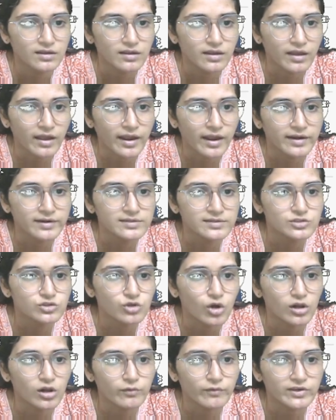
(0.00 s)
and
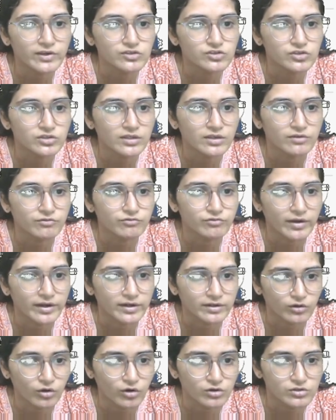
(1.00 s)
solvation
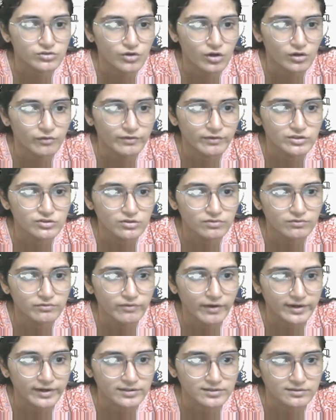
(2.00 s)
effect or solvation
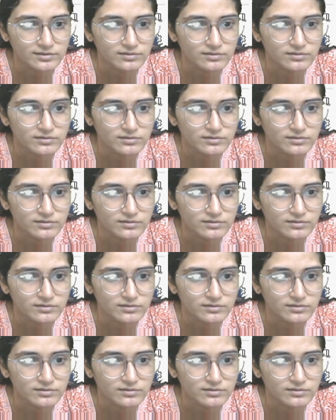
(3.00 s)
factor,